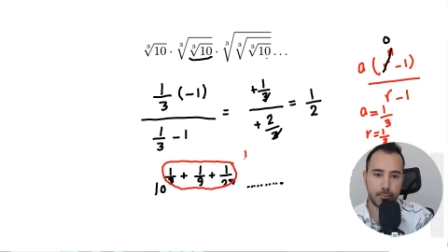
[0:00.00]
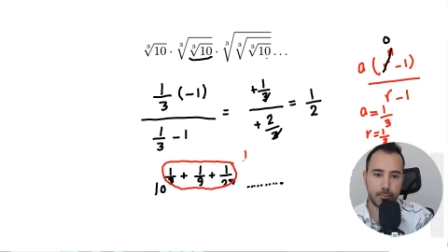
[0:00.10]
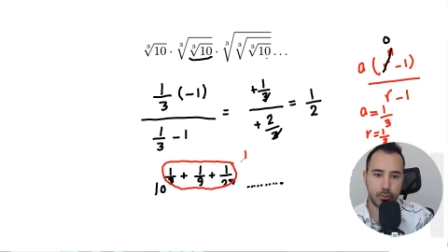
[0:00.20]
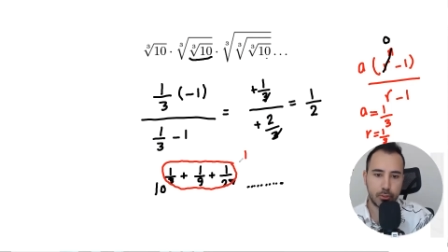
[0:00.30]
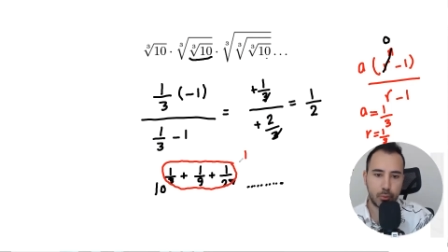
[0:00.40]

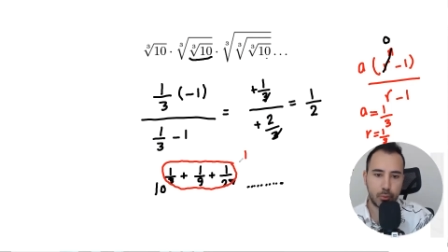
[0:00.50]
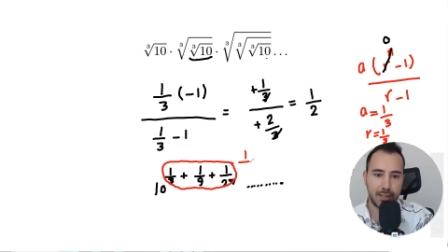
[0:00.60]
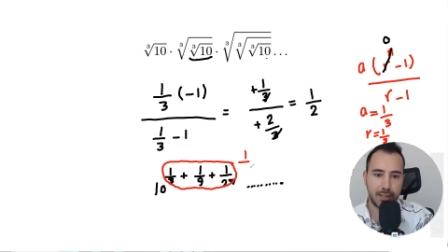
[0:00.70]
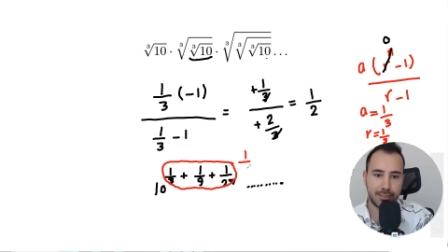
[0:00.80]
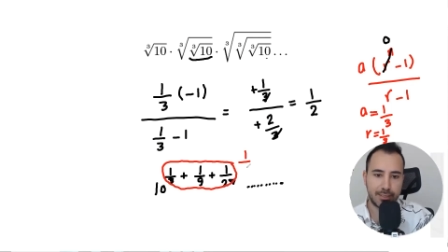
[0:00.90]
So
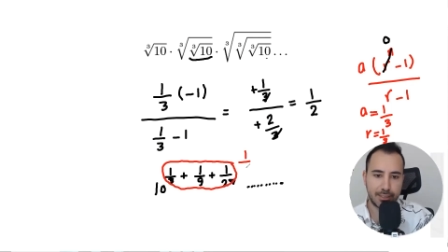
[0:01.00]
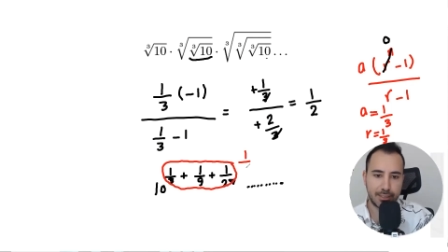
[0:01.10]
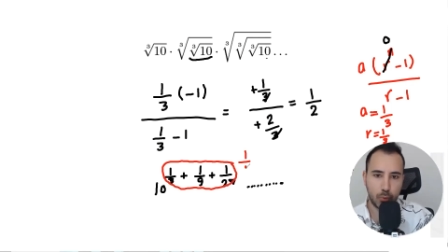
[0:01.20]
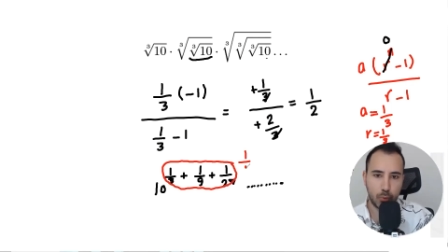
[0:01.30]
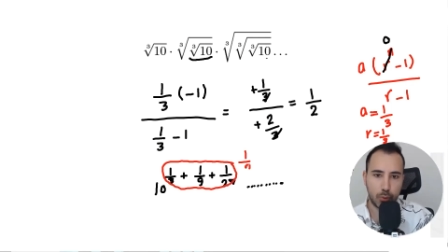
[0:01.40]
if this is
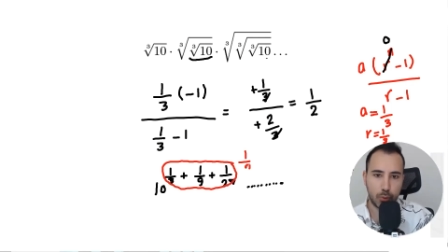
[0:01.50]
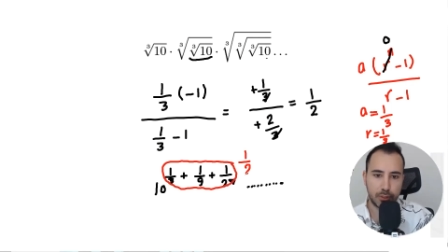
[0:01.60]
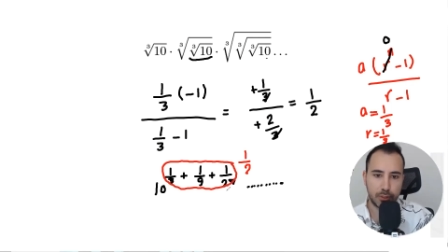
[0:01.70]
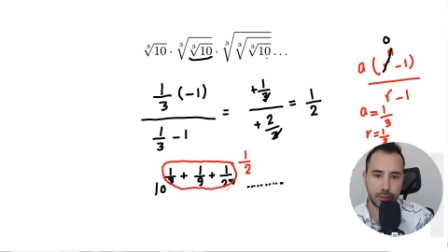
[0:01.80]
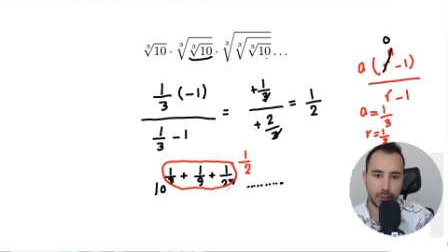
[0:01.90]
1 over
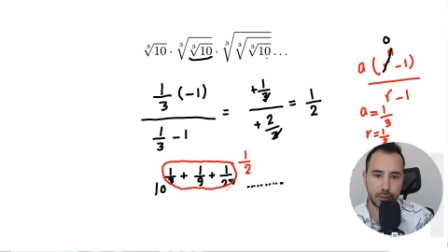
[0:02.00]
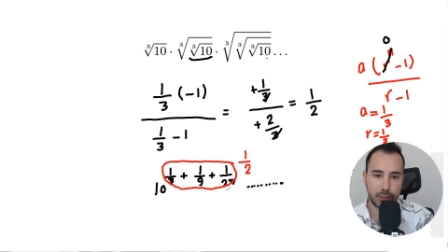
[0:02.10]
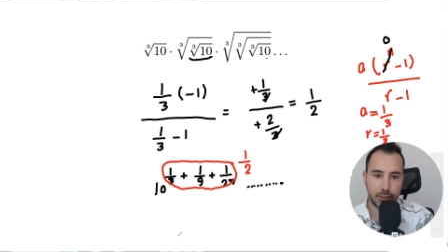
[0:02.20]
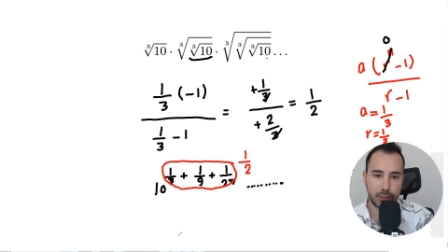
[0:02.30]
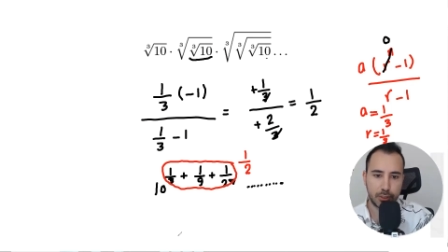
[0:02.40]
2,
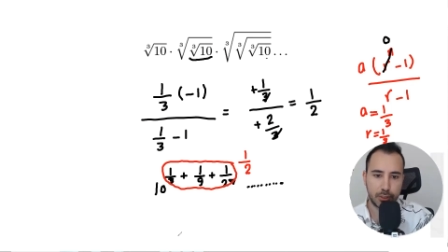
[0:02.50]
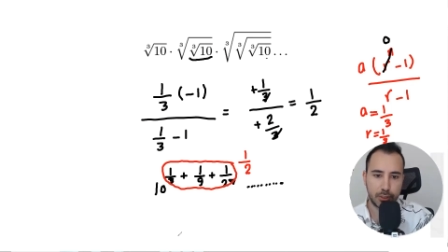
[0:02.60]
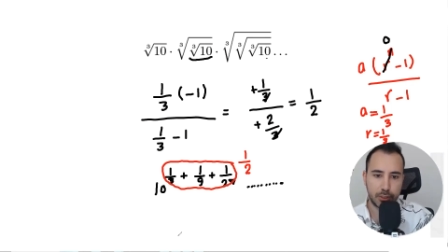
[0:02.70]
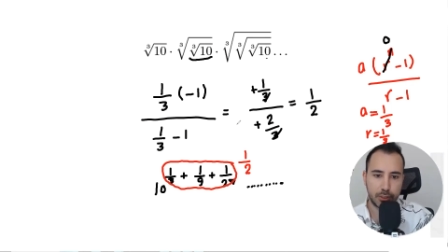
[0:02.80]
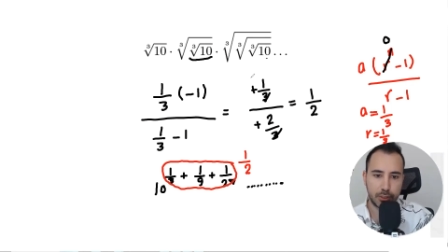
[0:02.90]

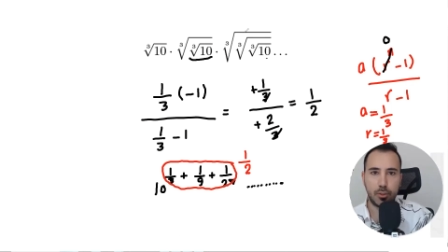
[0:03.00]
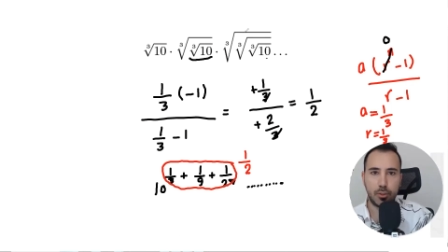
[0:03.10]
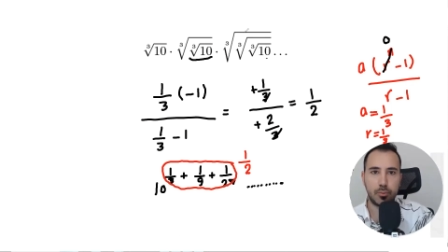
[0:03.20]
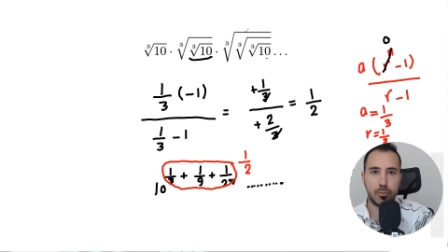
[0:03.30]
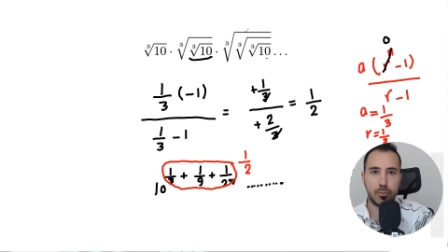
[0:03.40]

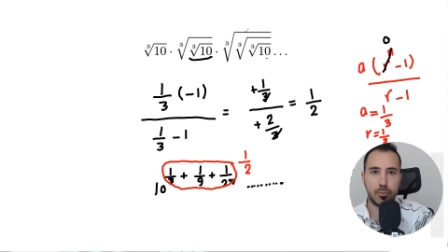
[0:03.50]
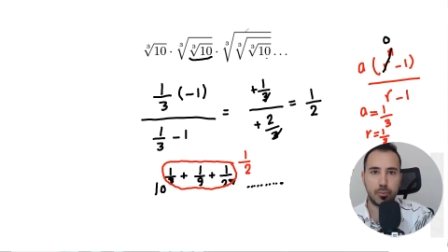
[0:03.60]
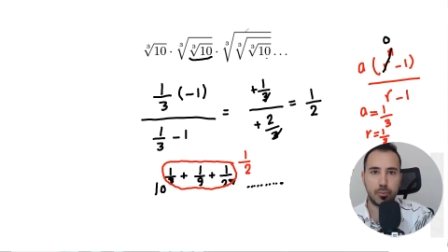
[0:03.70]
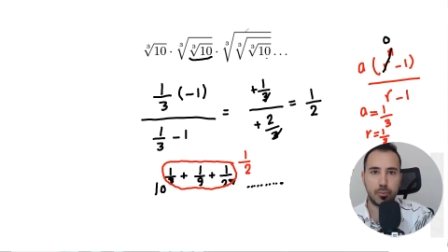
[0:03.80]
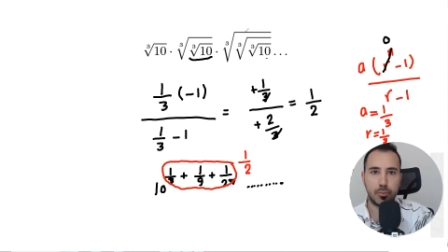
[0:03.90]
so the
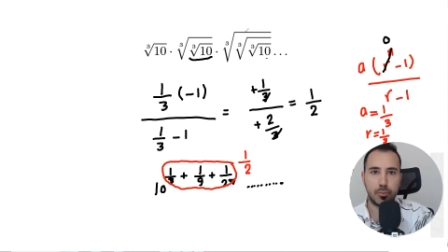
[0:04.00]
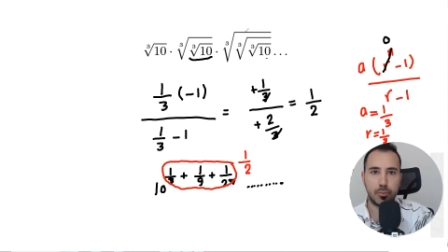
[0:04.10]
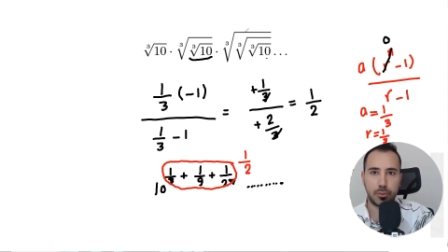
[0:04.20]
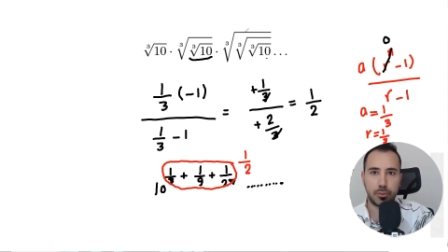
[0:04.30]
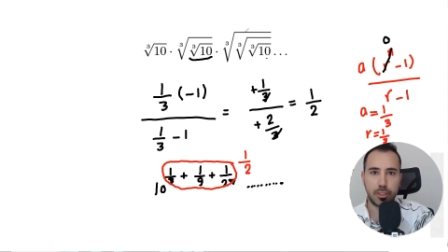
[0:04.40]
answer to the
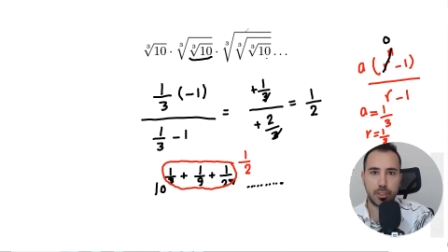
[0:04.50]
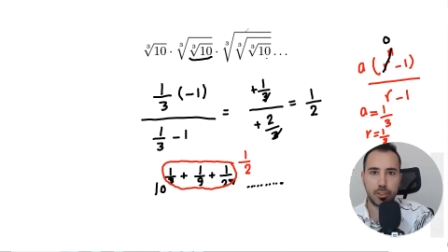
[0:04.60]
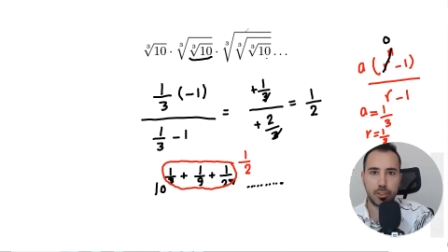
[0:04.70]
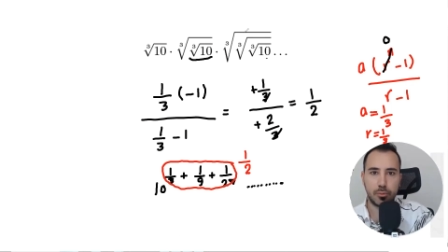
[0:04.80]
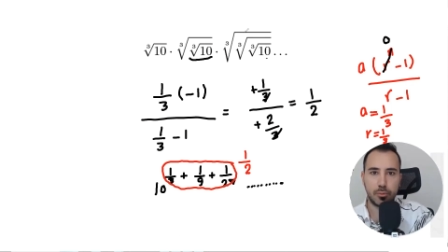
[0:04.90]
question
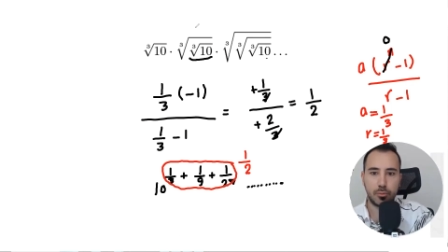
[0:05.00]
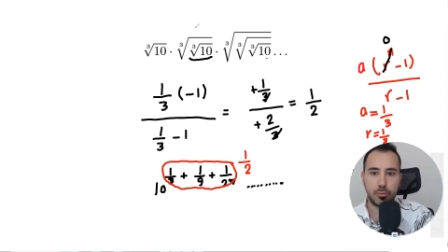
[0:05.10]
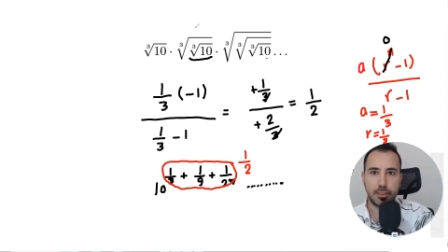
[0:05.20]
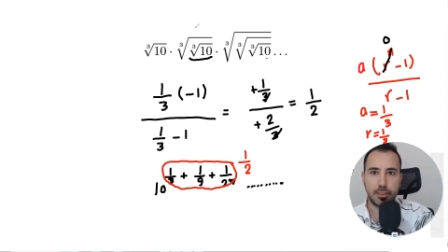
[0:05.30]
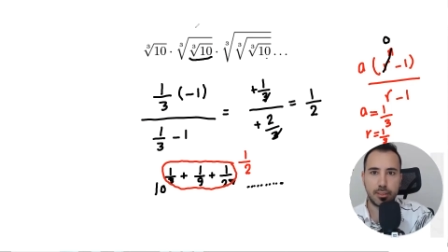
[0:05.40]
will be
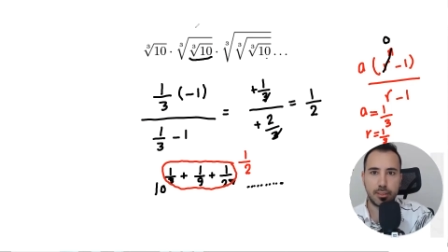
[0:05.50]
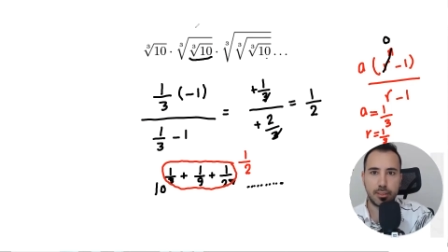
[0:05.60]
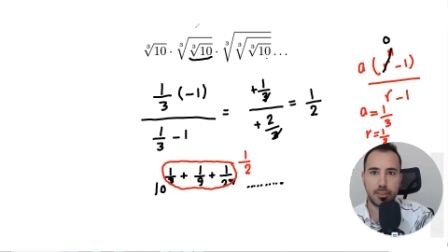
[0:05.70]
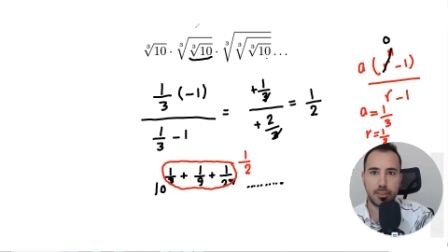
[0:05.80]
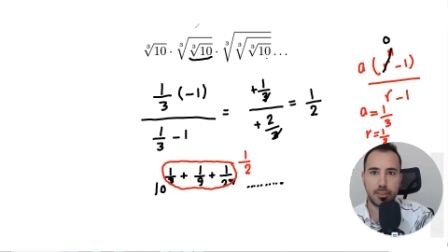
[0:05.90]

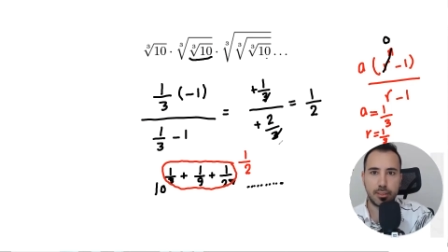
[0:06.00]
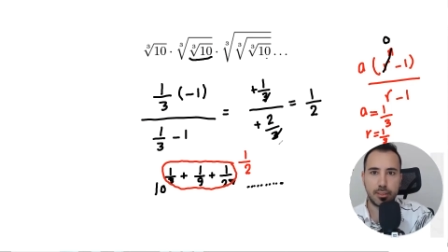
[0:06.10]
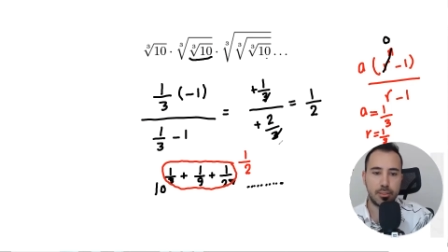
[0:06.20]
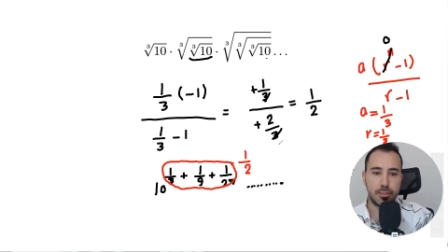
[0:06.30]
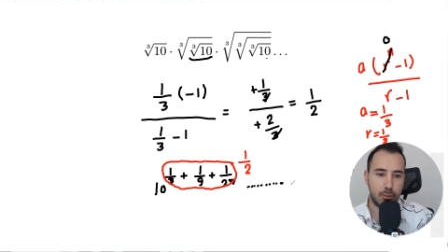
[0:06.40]
10 to
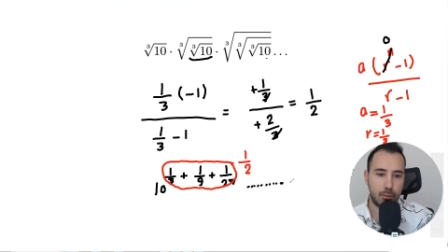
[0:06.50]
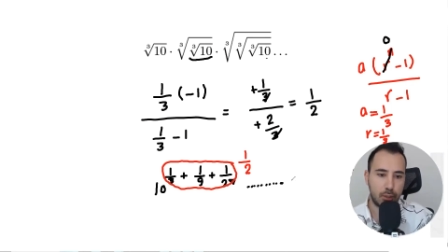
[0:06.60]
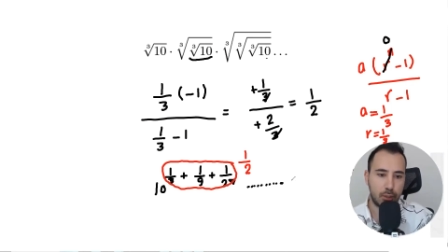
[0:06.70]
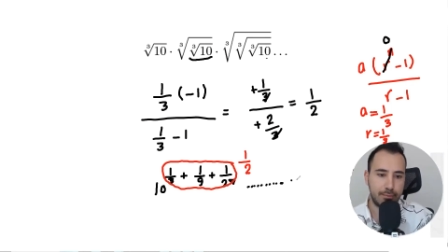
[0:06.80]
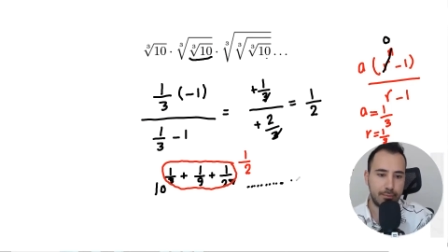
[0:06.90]
power
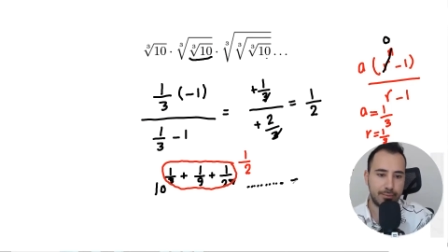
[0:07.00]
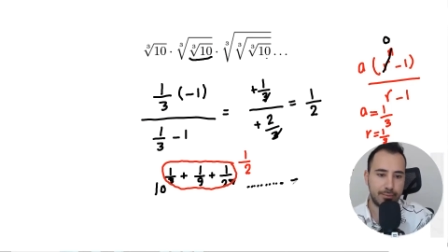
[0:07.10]
of